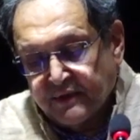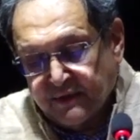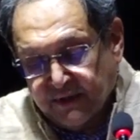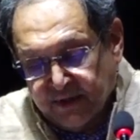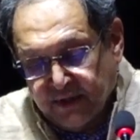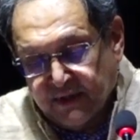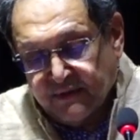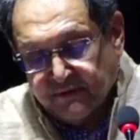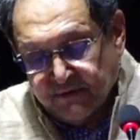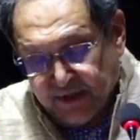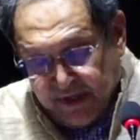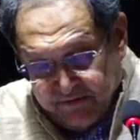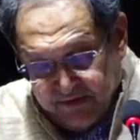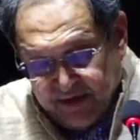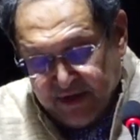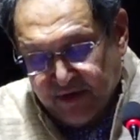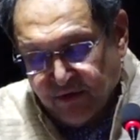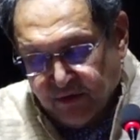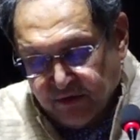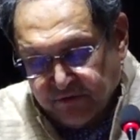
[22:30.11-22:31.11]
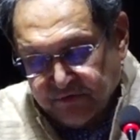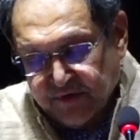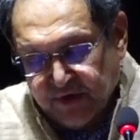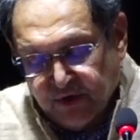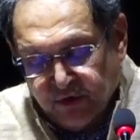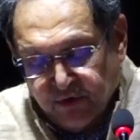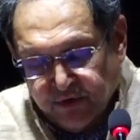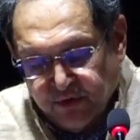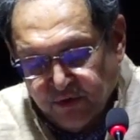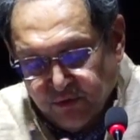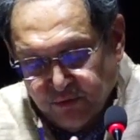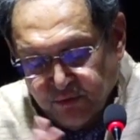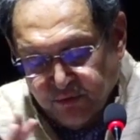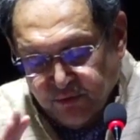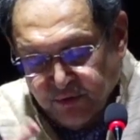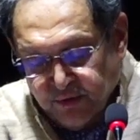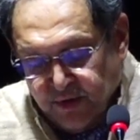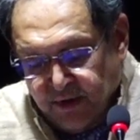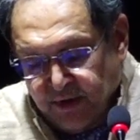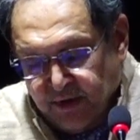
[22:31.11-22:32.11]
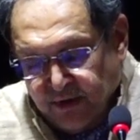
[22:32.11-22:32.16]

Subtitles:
aware of in order to